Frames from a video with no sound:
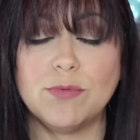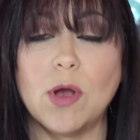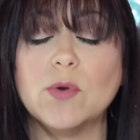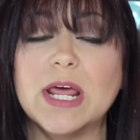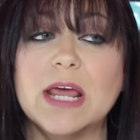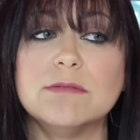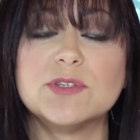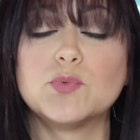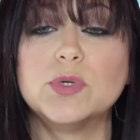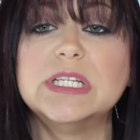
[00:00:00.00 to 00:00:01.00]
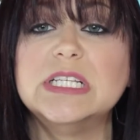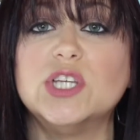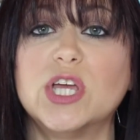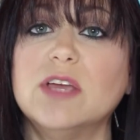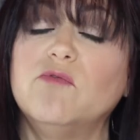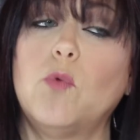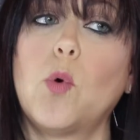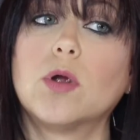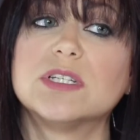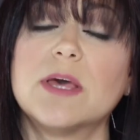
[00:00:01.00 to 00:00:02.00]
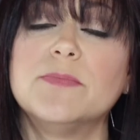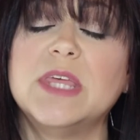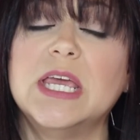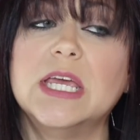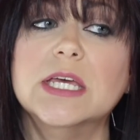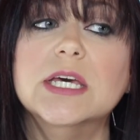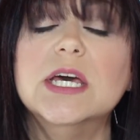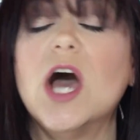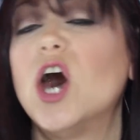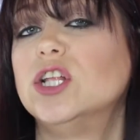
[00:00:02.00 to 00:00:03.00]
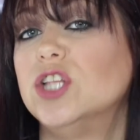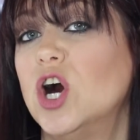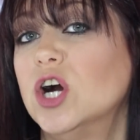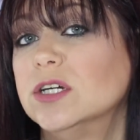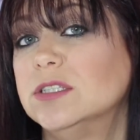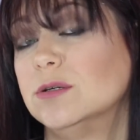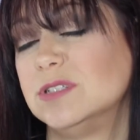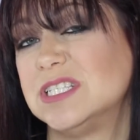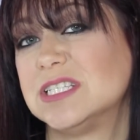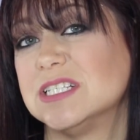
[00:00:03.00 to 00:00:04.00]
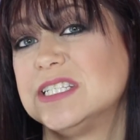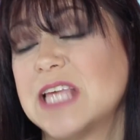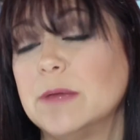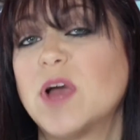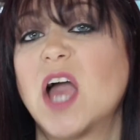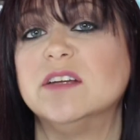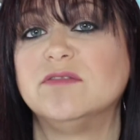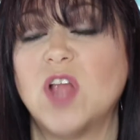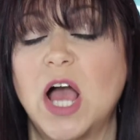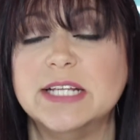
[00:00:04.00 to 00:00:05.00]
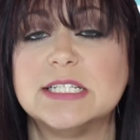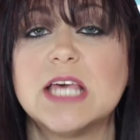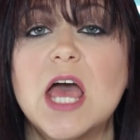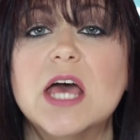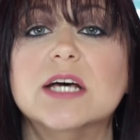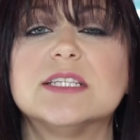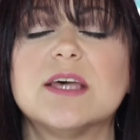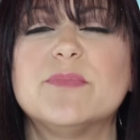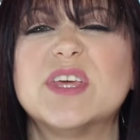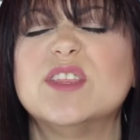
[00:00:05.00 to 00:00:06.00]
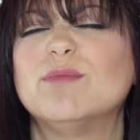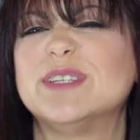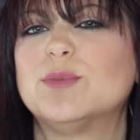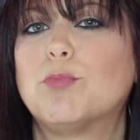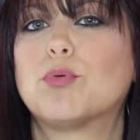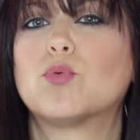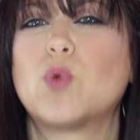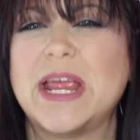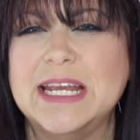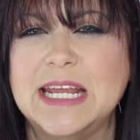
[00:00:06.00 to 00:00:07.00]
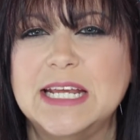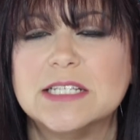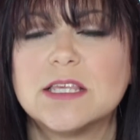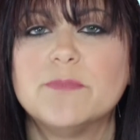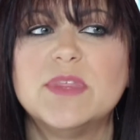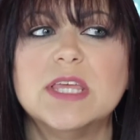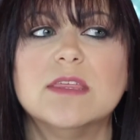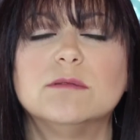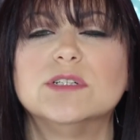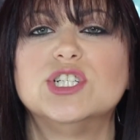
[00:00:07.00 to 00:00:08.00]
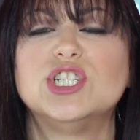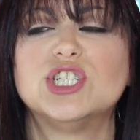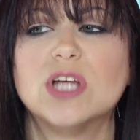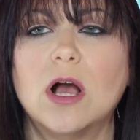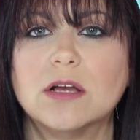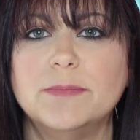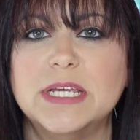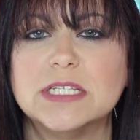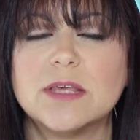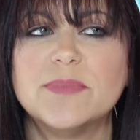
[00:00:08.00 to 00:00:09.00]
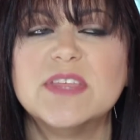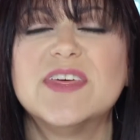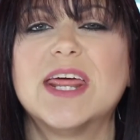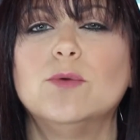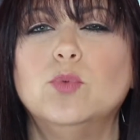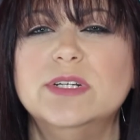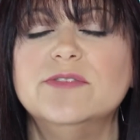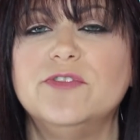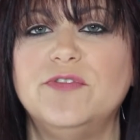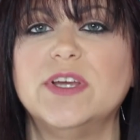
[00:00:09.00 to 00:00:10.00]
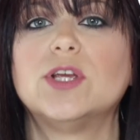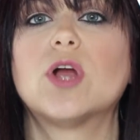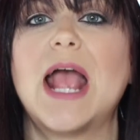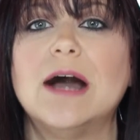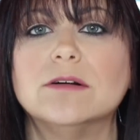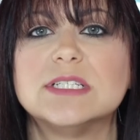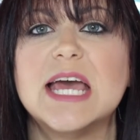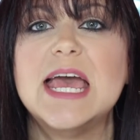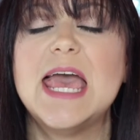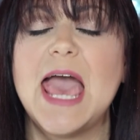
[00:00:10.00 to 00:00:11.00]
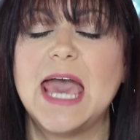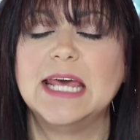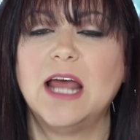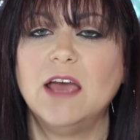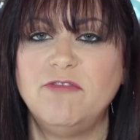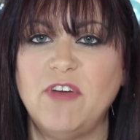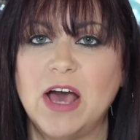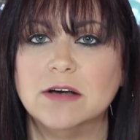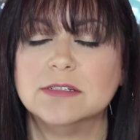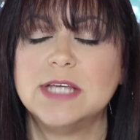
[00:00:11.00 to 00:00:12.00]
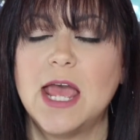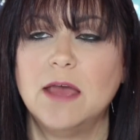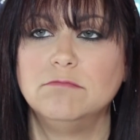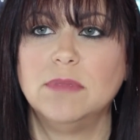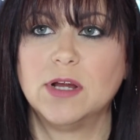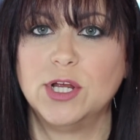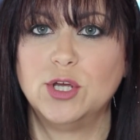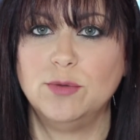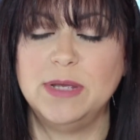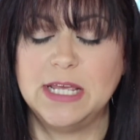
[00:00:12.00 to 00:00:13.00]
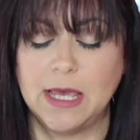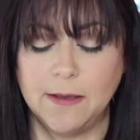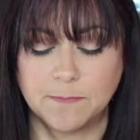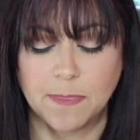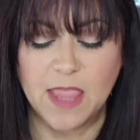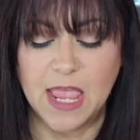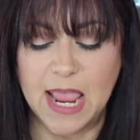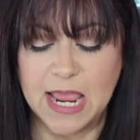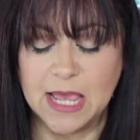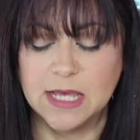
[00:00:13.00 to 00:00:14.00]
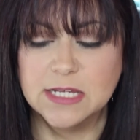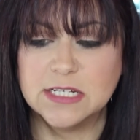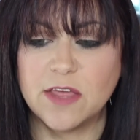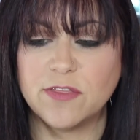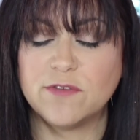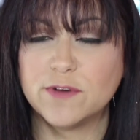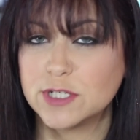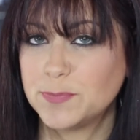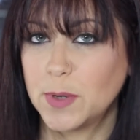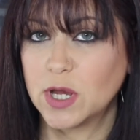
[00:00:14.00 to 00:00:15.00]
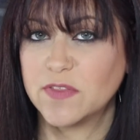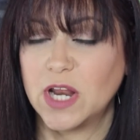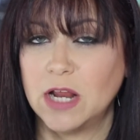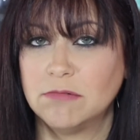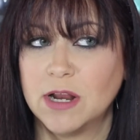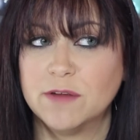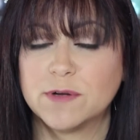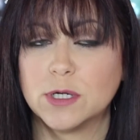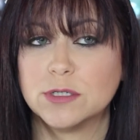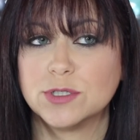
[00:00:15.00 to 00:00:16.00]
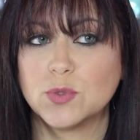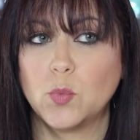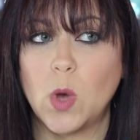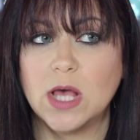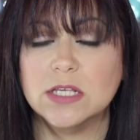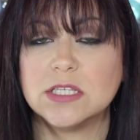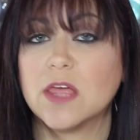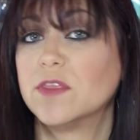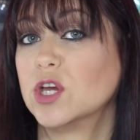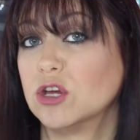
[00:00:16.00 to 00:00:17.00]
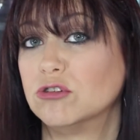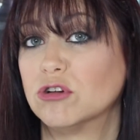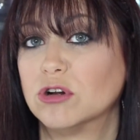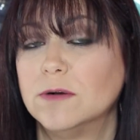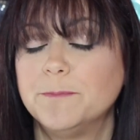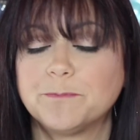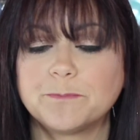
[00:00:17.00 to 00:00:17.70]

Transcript: wrote, and I was really looking for something along those same kind of lines. Something that was brainy, something that would shock me, something that I wouldn't figure out. And I found Mary Kubica. And the first book that I read of hers was The Good Girl.